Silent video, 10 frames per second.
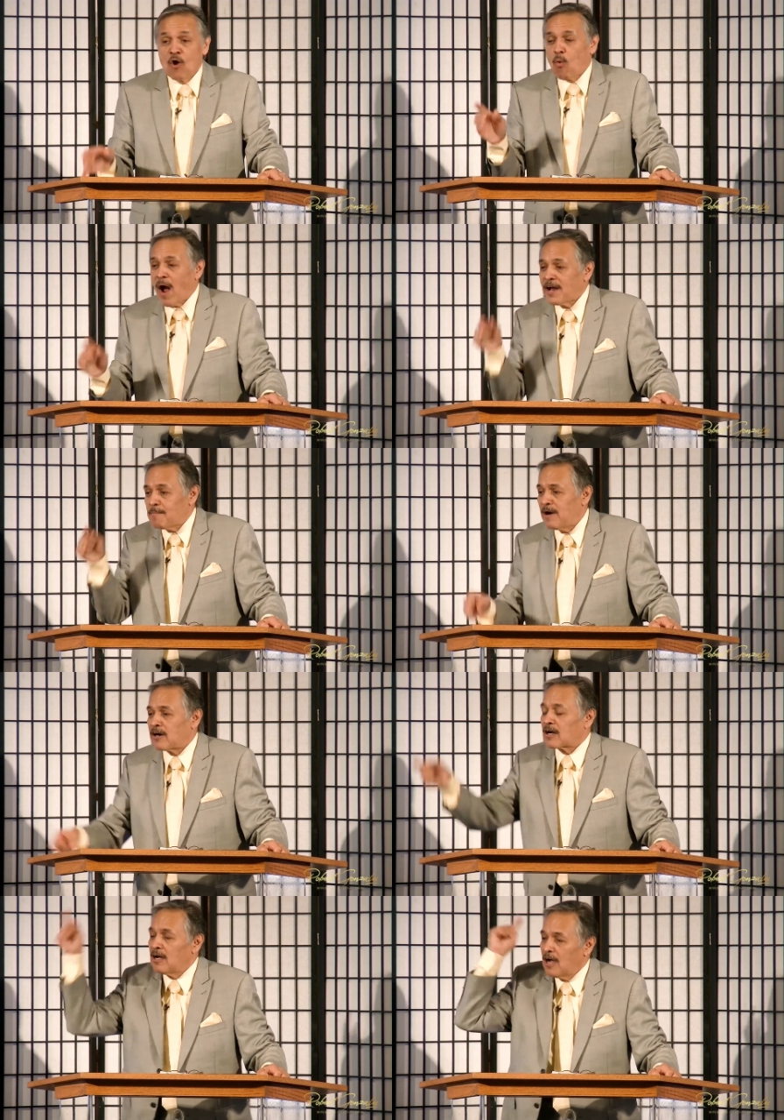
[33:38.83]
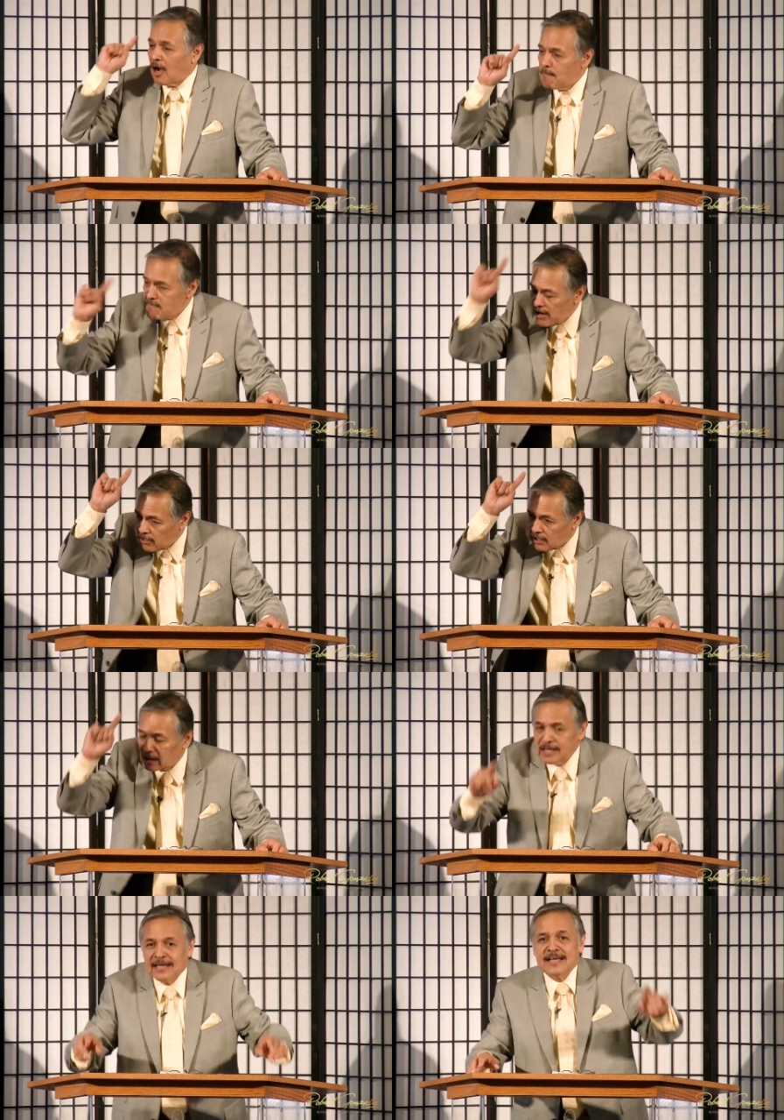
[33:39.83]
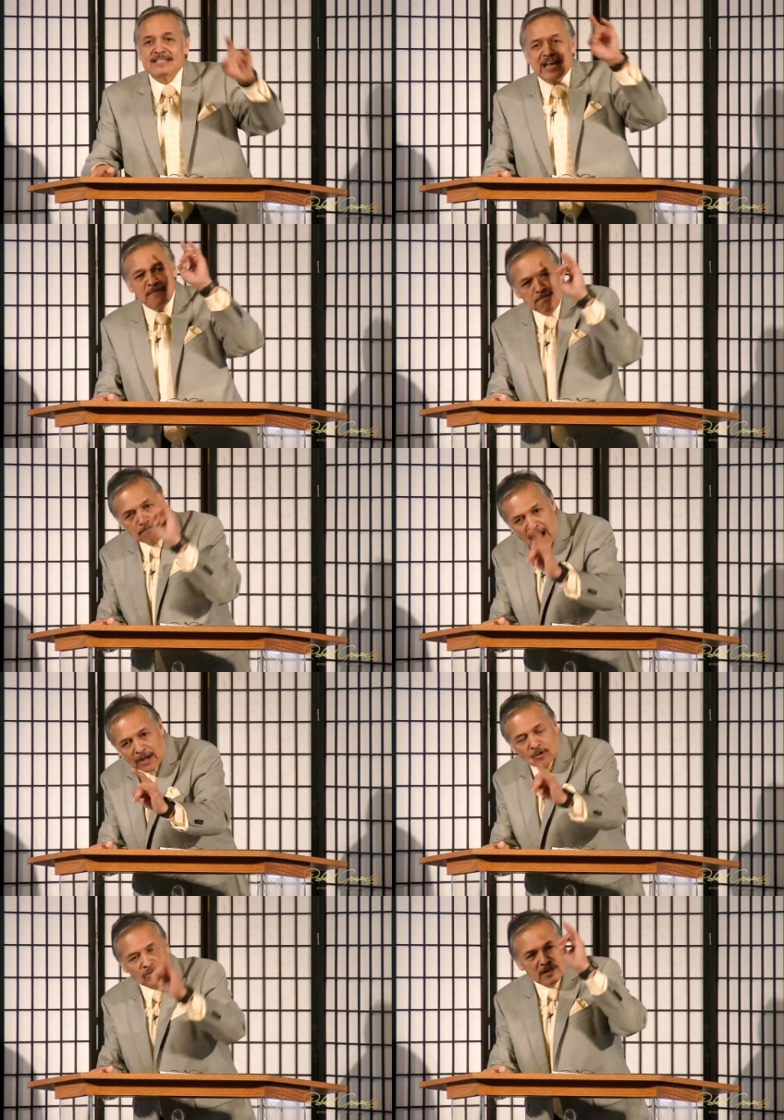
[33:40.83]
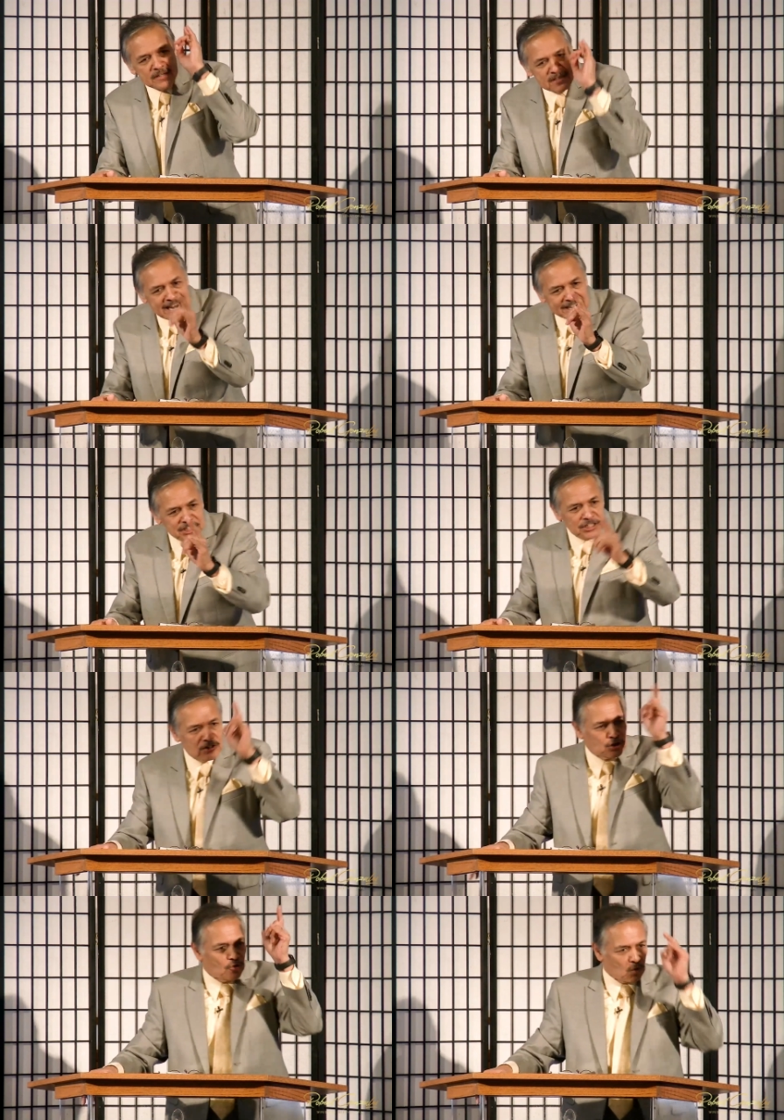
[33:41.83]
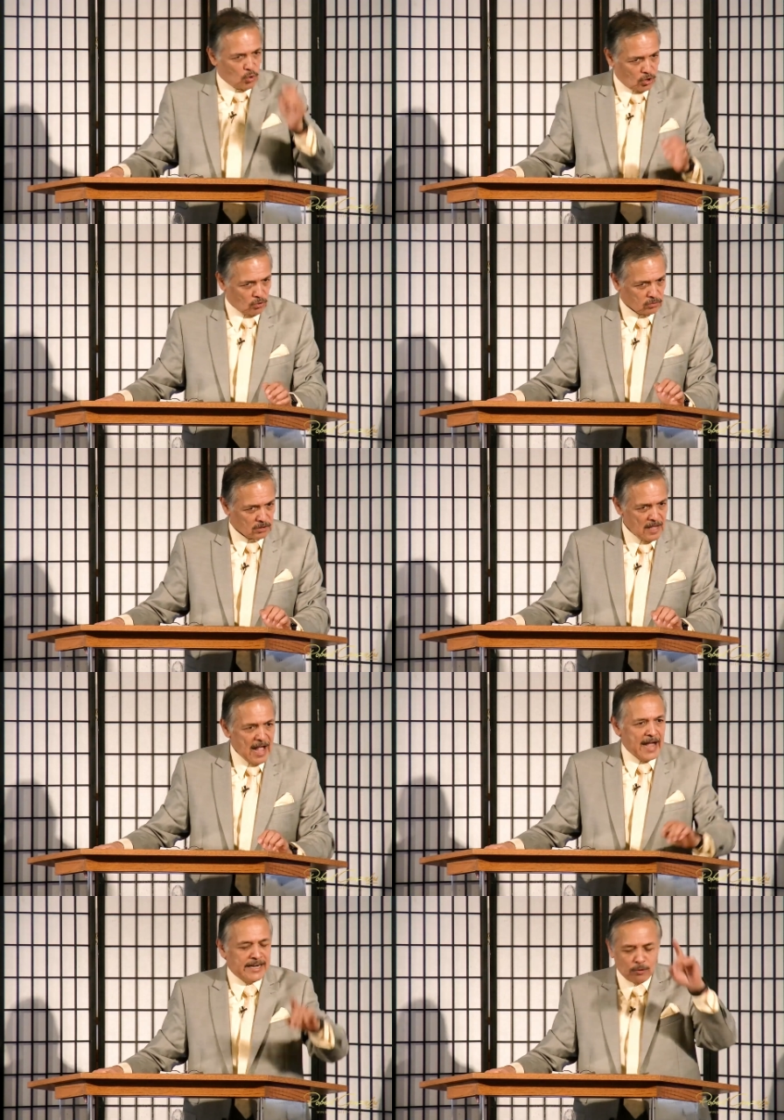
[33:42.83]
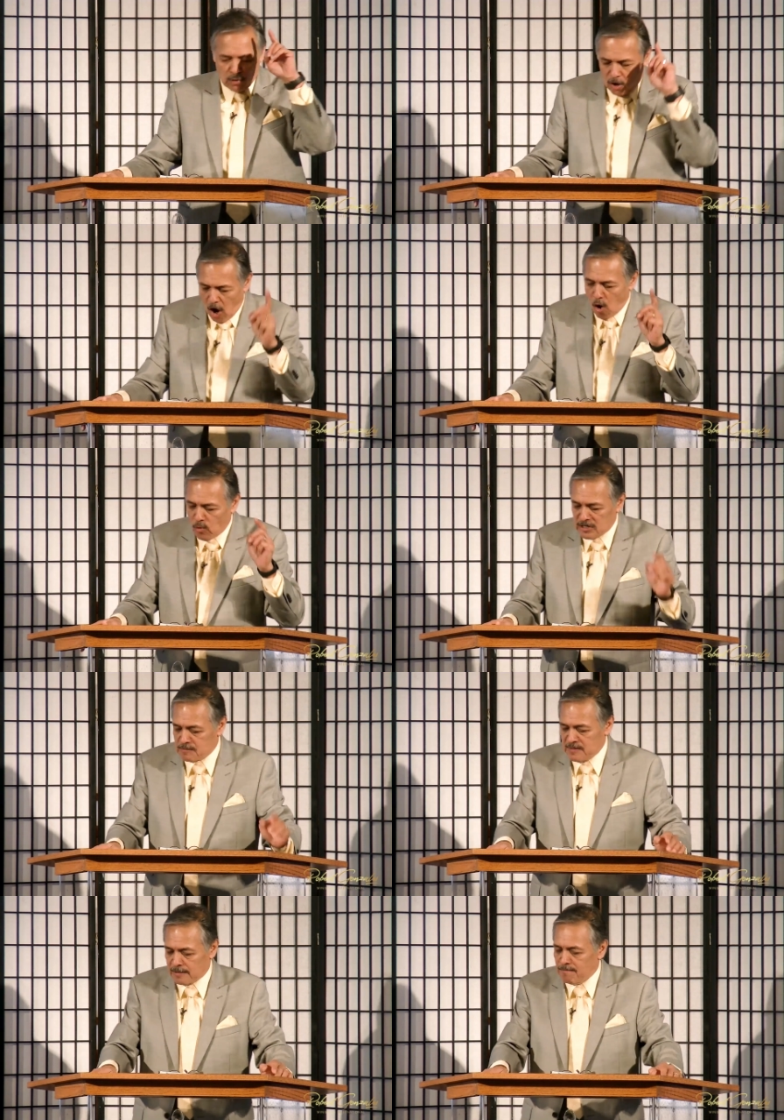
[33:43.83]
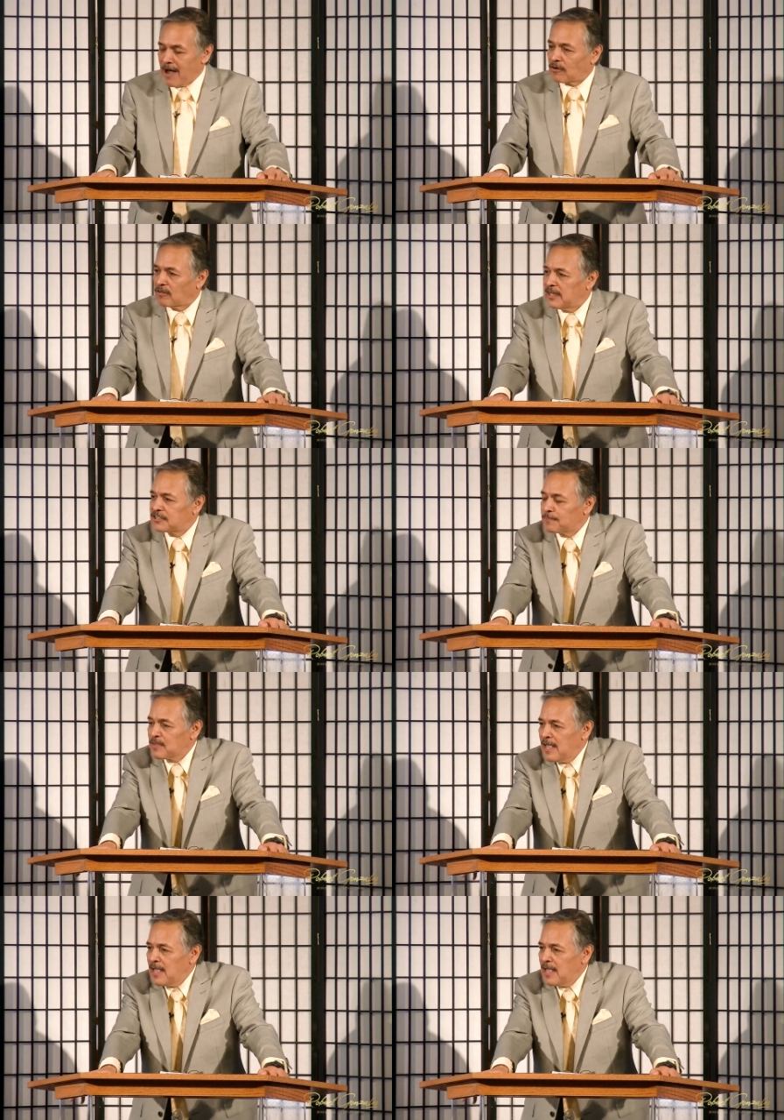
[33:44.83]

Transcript: Why America? America is a model nation to the world, and it will always be a model nation.